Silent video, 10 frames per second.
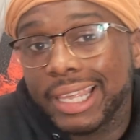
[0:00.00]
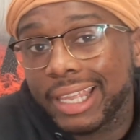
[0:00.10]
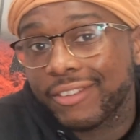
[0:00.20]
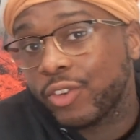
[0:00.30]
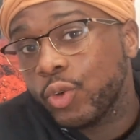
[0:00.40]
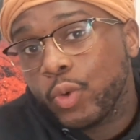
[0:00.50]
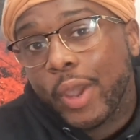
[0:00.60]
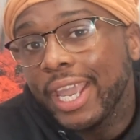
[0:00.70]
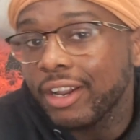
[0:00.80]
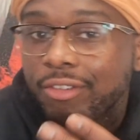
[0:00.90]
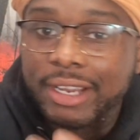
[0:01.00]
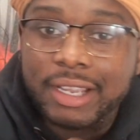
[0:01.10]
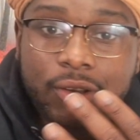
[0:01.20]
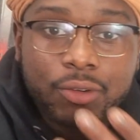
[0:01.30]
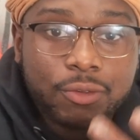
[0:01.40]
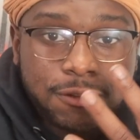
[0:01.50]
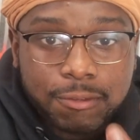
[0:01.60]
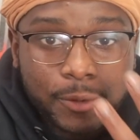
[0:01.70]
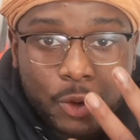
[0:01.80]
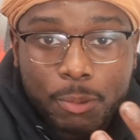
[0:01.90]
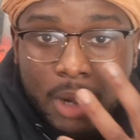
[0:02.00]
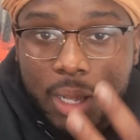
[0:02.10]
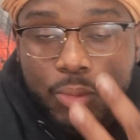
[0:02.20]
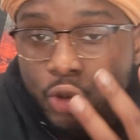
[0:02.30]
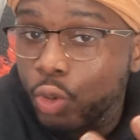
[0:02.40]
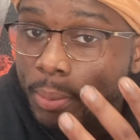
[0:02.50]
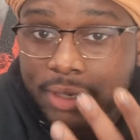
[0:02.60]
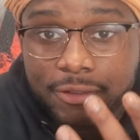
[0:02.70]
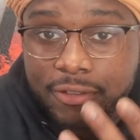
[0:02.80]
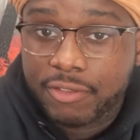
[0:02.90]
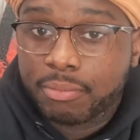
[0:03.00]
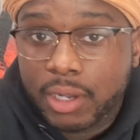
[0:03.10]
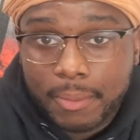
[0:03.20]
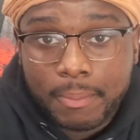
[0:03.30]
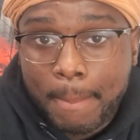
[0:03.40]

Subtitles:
if you hang around four bums, you're gonna be the fifth bum.